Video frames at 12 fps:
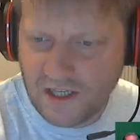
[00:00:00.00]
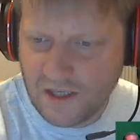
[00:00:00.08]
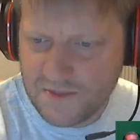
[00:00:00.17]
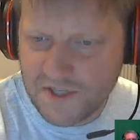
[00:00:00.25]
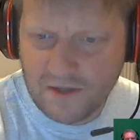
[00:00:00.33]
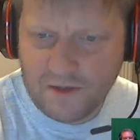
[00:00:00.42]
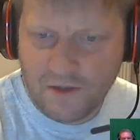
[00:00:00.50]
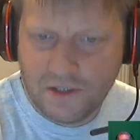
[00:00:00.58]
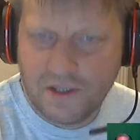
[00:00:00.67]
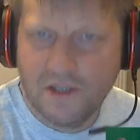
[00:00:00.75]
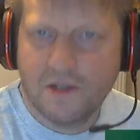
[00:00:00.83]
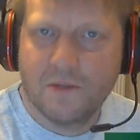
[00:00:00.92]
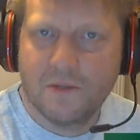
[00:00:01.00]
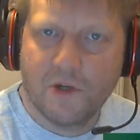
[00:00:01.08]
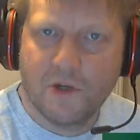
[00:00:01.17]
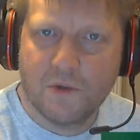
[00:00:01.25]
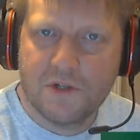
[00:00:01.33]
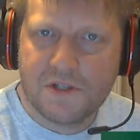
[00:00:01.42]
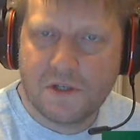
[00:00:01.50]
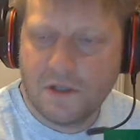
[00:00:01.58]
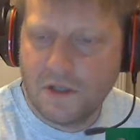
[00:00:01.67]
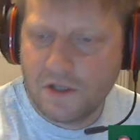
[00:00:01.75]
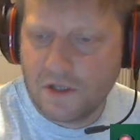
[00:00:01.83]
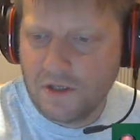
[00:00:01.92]
comes out on the pre-orders? I
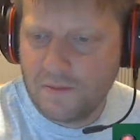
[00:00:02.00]
kind of